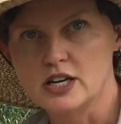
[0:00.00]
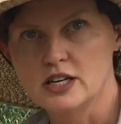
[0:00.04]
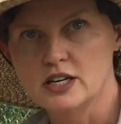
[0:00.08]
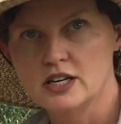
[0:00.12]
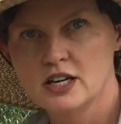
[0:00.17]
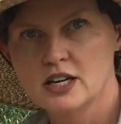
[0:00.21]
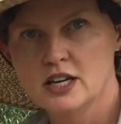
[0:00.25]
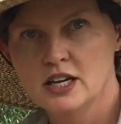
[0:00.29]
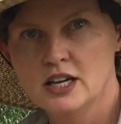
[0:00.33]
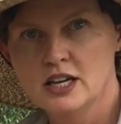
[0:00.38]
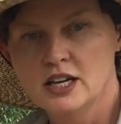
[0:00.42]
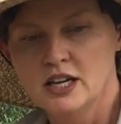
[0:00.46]
it.
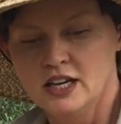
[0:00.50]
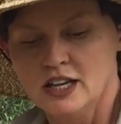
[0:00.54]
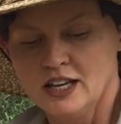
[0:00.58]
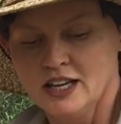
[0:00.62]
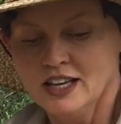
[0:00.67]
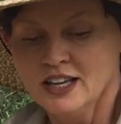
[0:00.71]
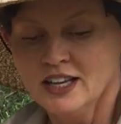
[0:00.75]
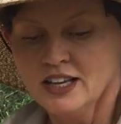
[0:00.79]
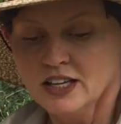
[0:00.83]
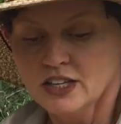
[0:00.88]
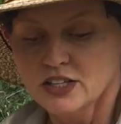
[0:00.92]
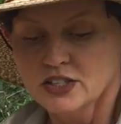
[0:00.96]

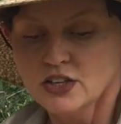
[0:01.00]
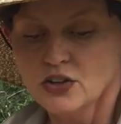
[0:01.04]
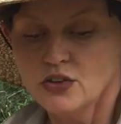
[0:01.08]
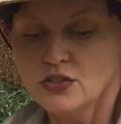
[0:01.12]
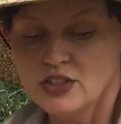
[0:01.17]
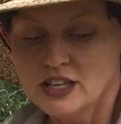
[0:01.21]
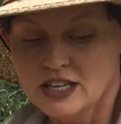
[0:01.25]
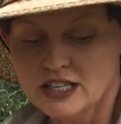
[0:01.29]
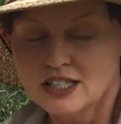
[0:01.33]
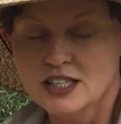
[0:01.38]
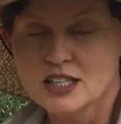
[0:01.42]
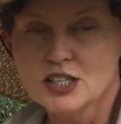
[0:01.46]
So
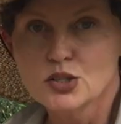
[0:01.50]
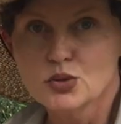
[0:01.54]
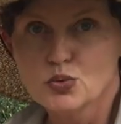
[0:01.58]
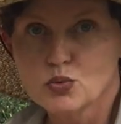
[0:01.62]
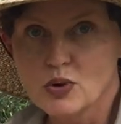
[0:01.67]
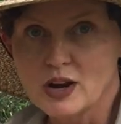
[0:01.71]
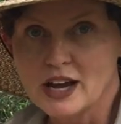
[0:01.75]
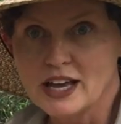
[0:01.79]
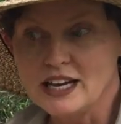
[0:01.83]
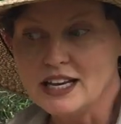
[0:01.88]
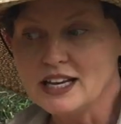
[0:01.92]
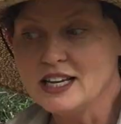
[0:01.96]
this is
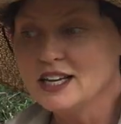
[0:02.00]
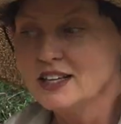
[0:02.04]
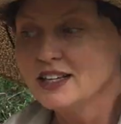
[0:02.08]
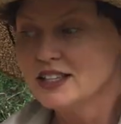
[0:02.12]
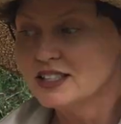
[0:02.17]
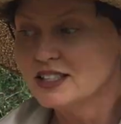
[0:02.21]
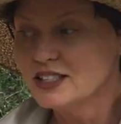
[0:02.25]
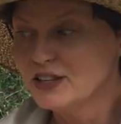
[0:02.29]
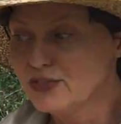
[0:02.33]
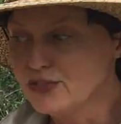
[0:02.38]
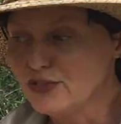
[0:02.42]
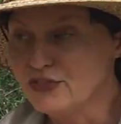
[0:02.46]
ready
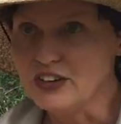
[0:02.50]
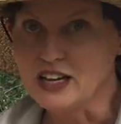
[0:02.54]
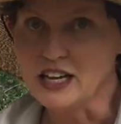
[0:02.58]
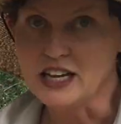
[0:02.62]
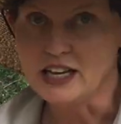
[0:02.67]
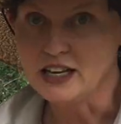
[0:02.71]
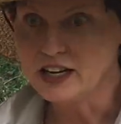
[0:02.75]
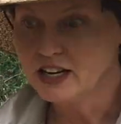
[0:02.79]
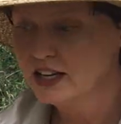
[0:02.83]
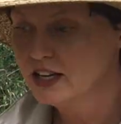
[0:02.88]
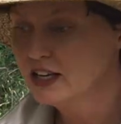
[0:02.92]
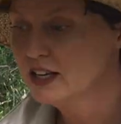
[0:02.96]
to
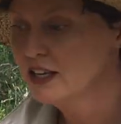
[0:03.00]
feed